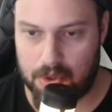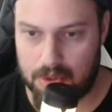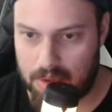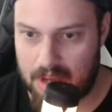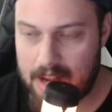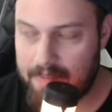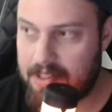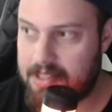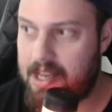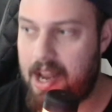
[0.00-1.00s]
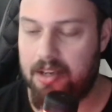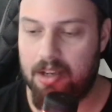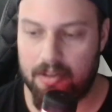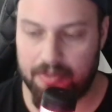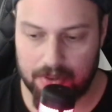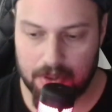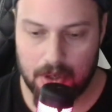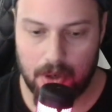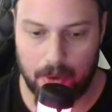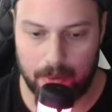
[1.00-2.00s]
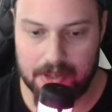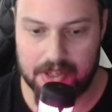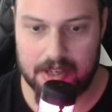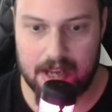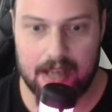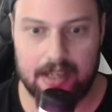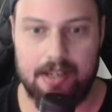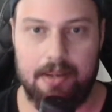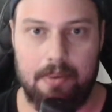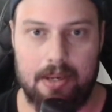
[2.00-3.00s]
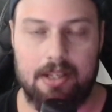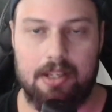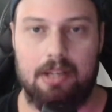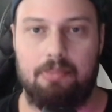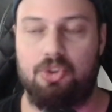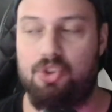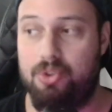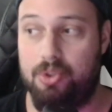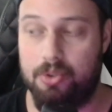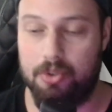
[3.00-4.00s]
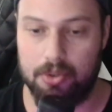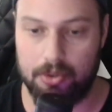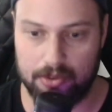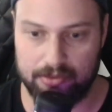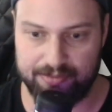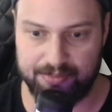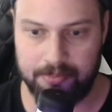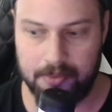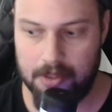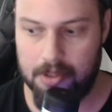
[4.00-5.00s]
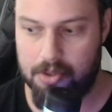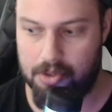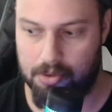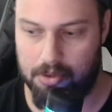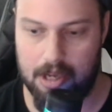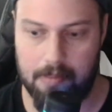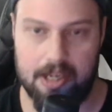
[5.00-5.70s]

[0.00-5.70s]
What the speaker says: to have this kind of originality when it comes to coming